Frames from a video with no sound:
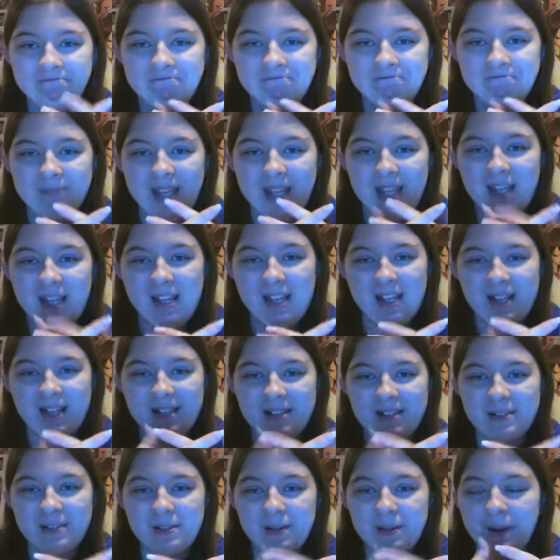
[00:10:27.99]

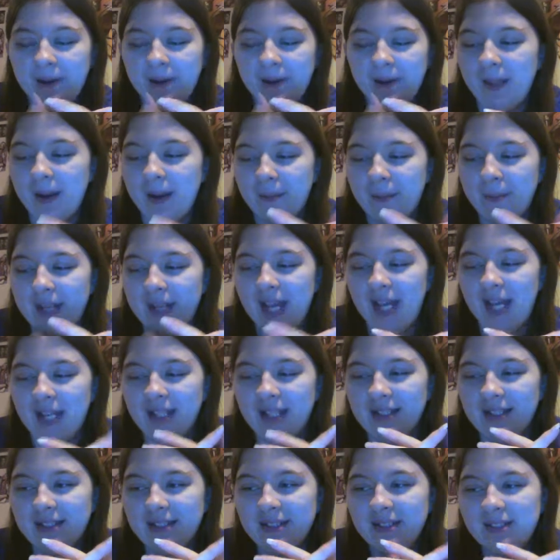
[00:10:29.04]
Yeah, sorry that I'm kind
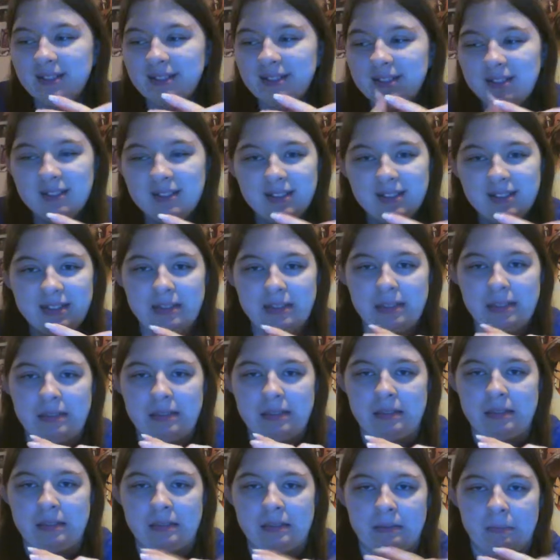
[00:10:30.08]
of
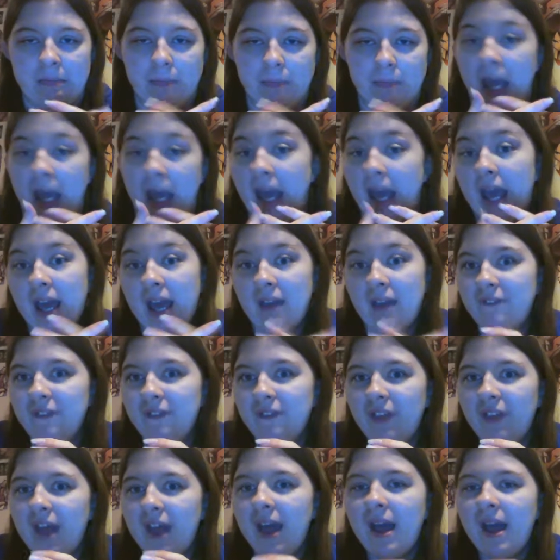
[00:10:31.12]
bad for
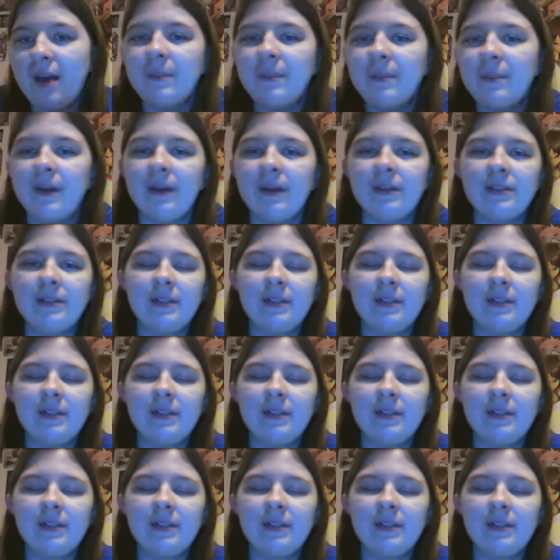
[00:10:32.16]
that, but